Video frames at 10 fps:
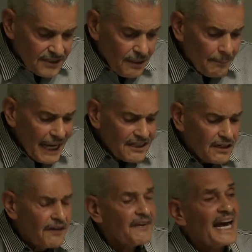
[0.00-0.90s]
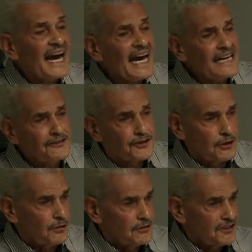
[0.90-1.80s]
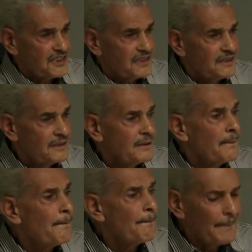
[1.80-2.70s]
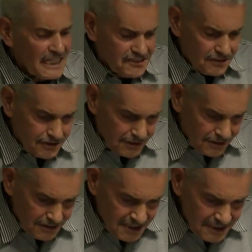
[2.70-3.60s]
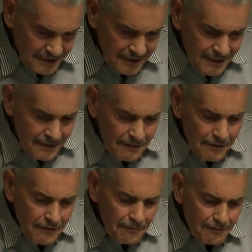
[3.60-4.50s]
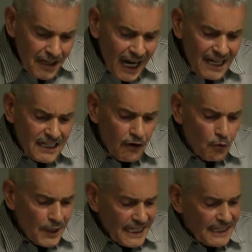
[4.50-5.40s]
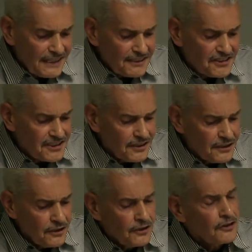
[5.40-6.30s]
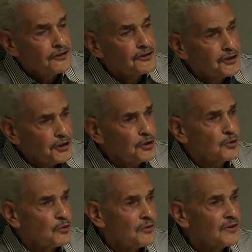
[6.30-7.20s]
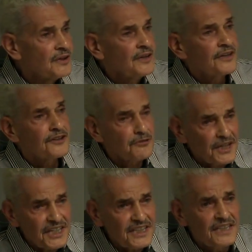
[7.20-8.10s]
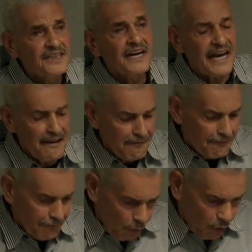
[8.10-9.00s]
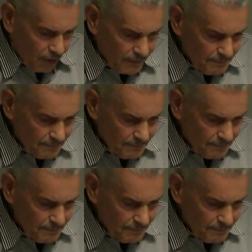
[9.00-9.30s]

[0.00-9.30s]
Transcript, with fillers: the maker of angels, messengers, flying on wings, two, three, and four.